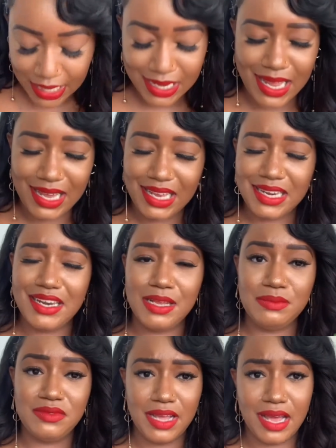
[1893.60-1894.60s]
And I ended
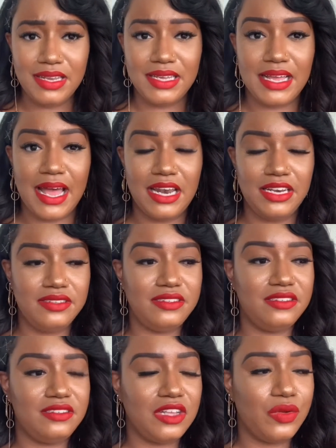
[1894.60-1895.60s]
up telling God, and this
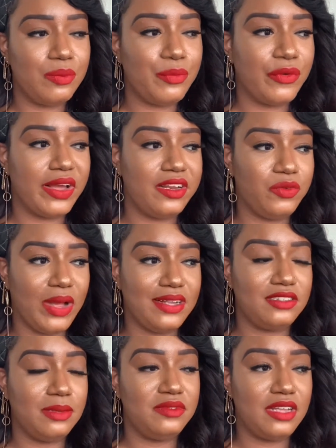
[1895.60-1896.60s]
is so important why
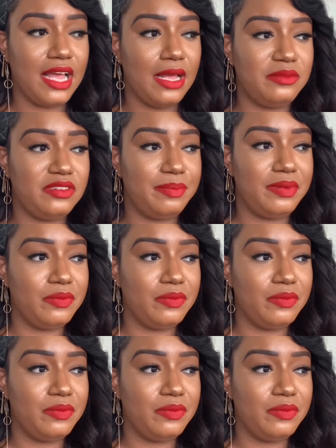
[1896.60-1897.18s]
sometimes,